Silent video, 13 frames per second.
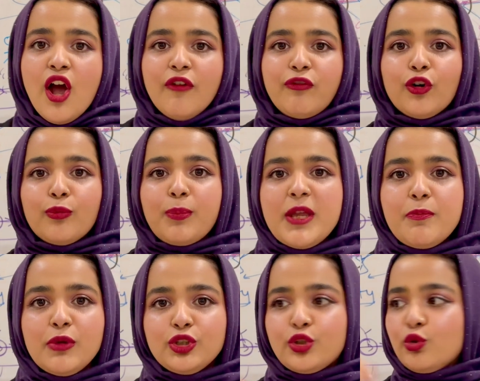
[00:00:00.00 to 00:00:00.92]
for
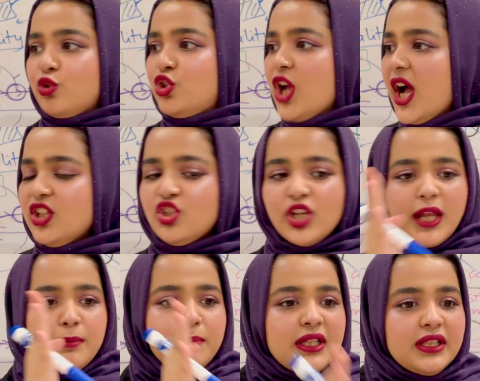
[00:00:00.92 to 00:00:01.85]
people to judge
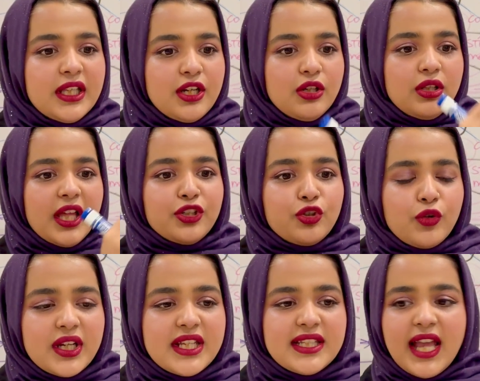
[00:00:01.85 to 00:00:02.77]
and belittle and
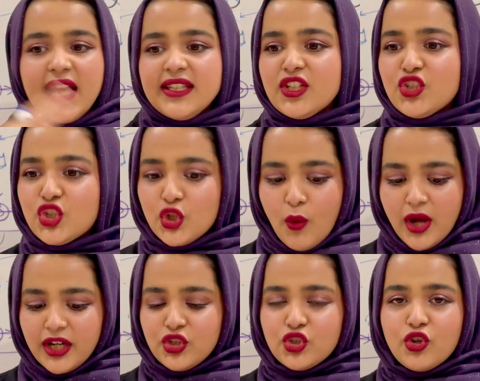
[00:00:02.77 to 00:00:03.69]
criticize and so
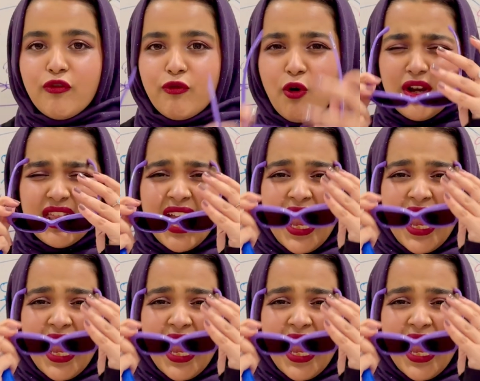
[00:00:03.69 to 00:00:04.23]
on and so forth.